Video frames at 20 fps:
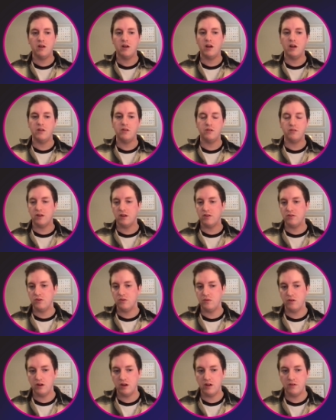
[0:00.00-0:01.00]
And there's less
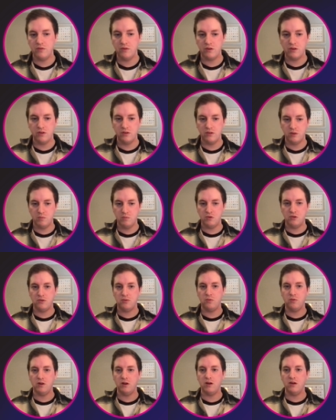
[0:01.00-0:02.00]
overhead for
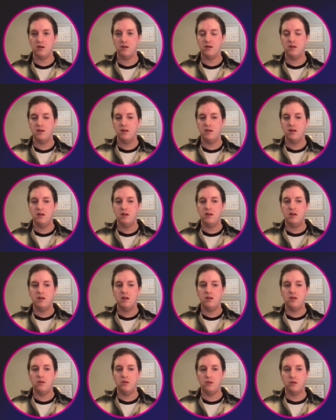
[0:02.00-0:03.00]
consumers, where
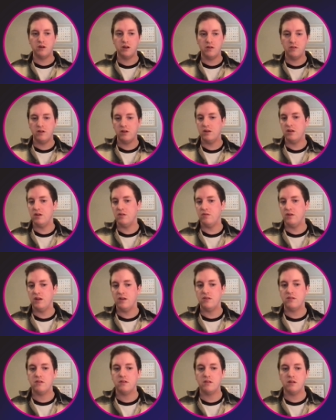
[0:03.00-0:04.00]
you're giving the
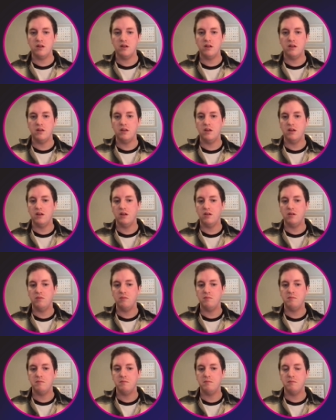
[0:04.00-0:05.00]
events in the
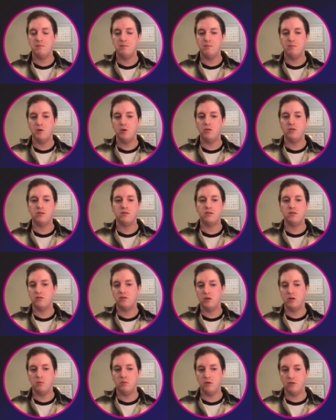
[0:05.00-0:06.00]
most
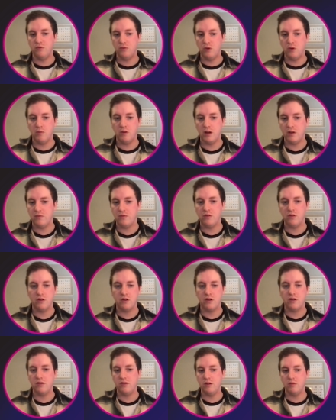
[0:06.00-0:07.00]
suitable format for
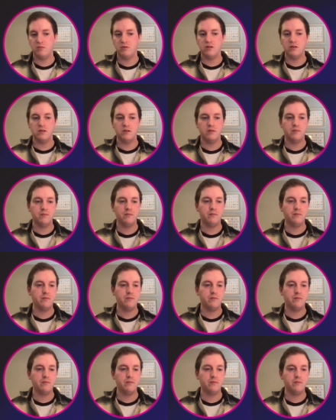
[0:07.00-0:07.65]
consumption.